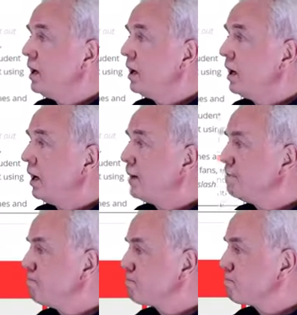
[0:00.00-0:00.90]

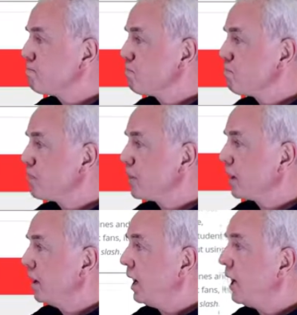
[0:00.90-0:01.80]
Um,
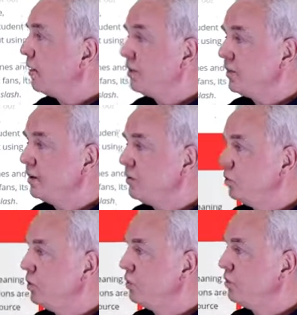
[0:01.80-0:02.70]
and then
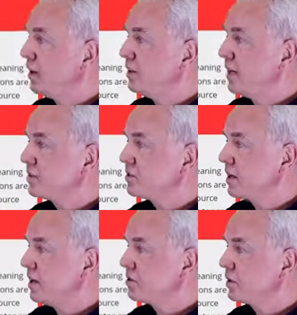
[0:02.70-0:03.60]
you will find the
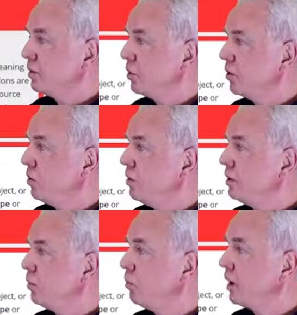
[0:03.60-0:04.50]
exercise uh, below,
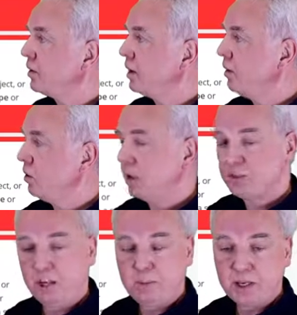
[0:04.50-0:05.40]
but I'll, I'll
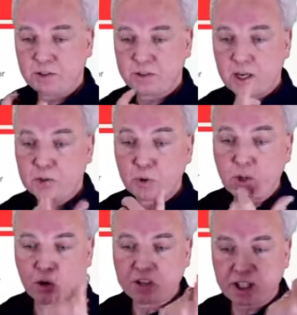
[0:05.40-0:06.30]
skip the exercise
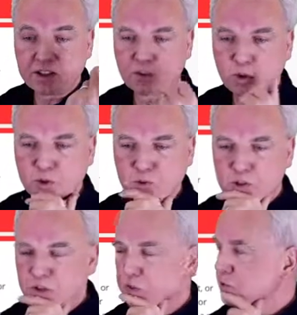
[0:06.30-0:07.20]
because that's what you
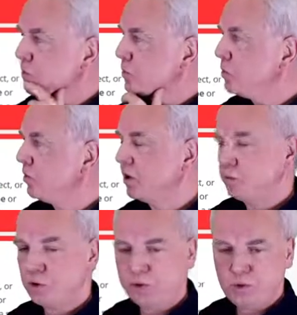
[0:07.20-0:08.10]
need to do,
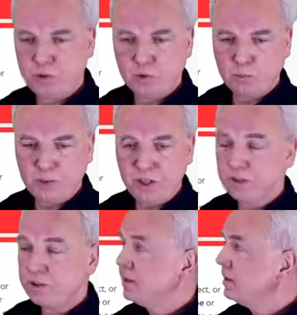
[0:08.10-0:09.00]
and what you need to complete.
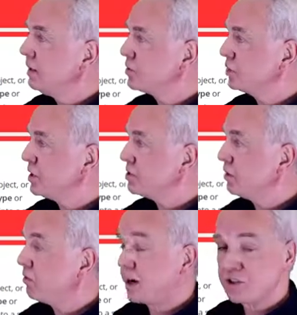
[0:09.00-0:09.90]
So there's
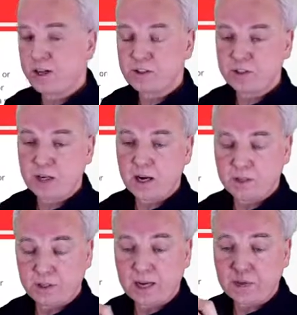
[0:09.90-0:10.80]
a fraction exercise
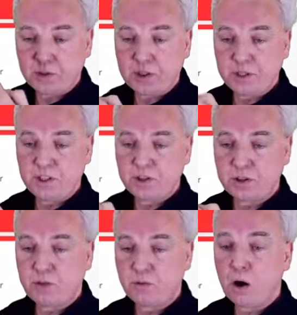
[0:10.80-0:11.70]
that actually exists
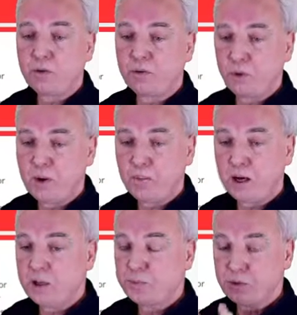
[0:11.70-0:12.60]
of, out of three
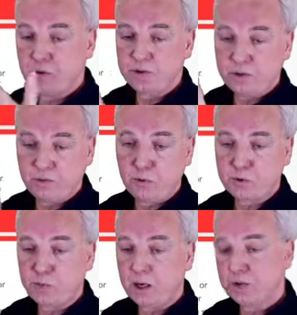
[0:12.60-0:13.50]
parts because in the
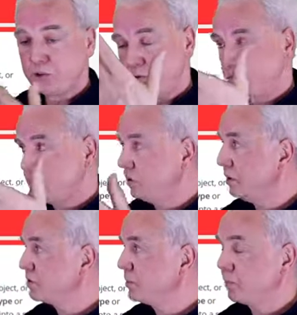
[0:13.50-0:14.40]
first part you
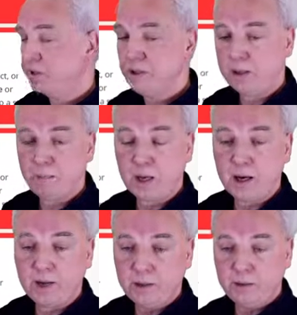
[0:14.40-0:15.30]
uh, simply
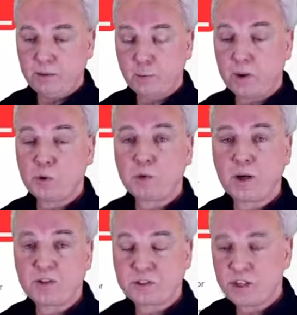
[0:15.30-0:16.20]
apply a
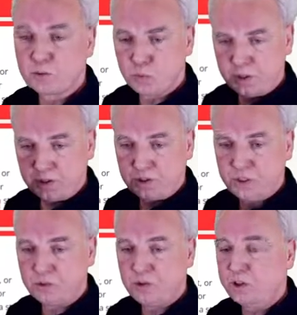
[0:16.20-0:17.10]
parameterized test with the
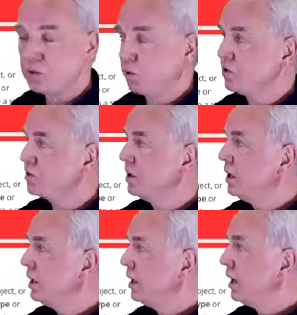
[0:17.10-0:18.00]
CSV source
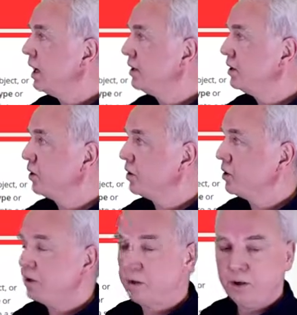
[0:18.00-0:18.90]
and in the
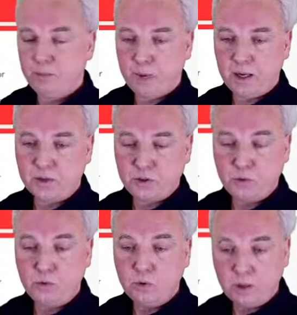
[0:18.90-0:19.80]
other uh, parts
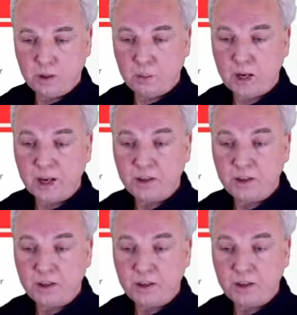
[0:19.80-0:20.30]
you uh, apply the